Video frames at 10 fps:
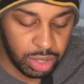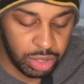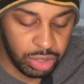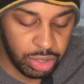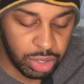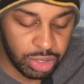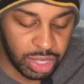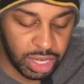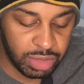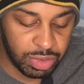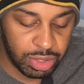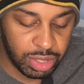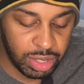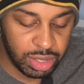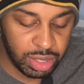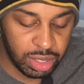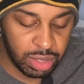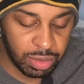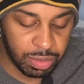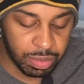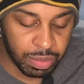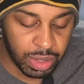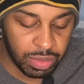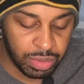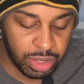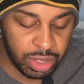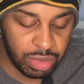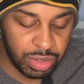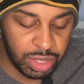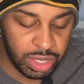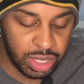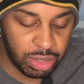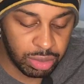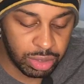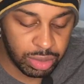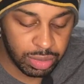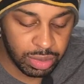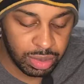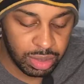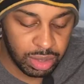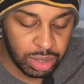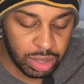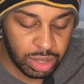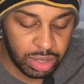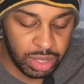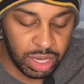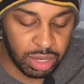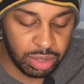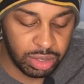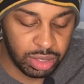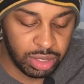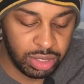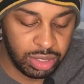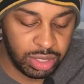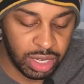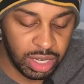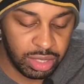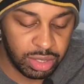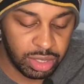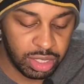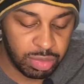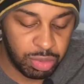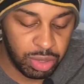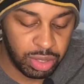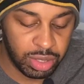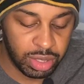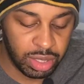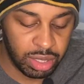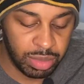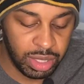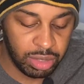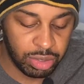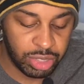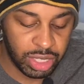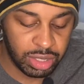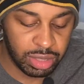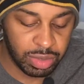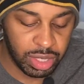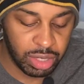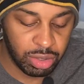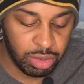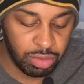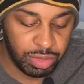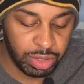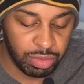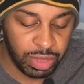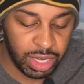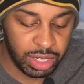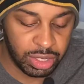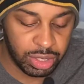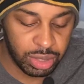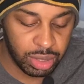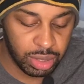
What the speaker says: New York Giants versus the Philadelphia Eagles. Now, the Giants looking to spoil the Eagles' chances of getting home field advantage.